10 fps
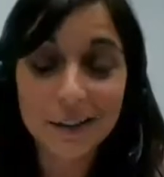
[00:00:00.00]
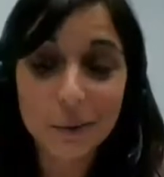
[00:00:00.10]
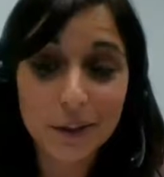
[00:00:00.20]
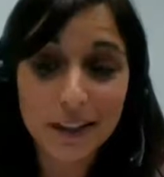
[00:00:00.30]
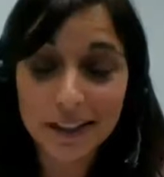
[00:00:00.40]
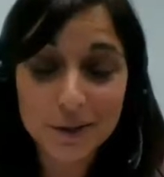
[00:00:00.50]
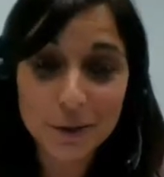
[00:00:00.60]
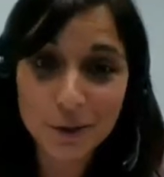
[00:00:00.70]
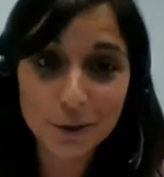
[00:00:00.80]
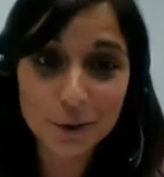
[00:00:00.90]
we
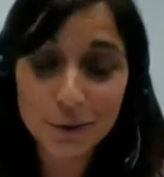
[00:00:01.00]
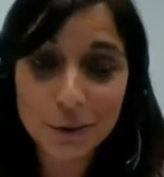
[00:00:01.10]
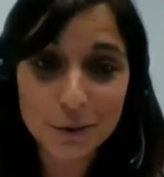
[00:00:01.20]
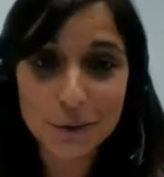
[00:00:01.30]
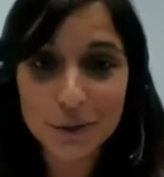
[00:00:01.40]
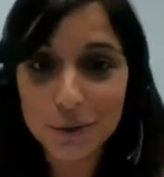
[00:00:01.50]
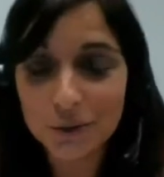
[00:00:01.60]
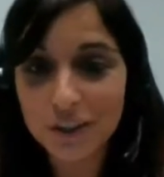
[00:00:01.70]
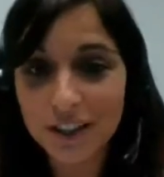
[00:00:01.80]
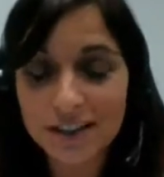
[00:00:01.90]
should do or we should
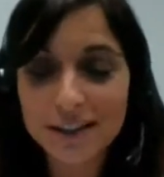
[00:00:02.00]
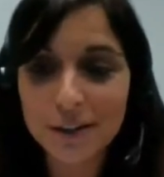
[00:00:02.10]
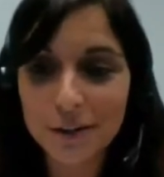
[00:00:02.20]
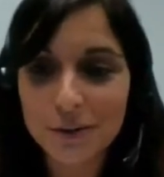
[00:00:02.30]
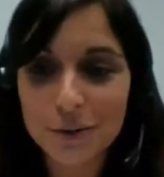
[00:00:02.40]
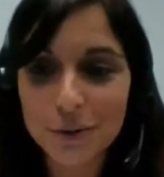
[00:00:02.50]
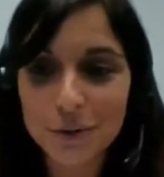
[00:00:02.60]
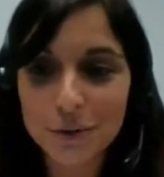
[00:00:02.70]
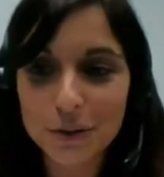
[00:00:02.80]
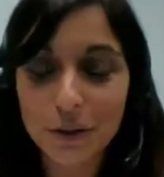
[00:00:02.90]
change in order
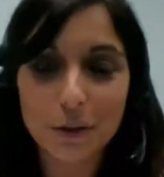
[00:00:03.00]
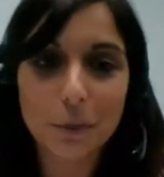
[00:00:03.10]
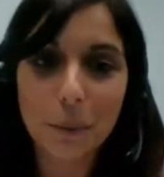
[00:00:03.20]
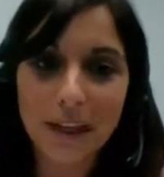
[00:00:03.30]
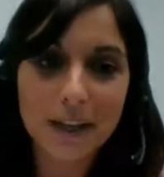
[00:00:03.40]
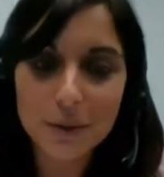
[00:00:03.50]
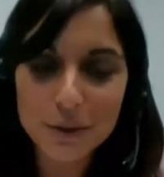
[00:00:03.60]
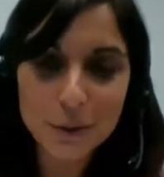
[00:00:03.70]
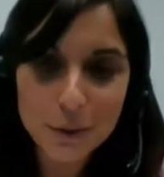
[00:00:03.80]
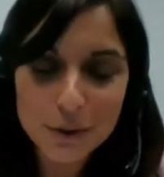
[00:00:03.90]
to make our
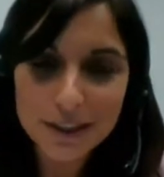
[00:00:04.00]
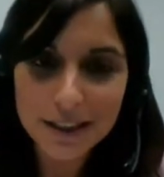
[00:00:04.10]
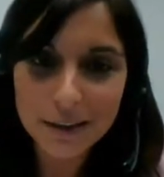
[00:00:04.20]
schools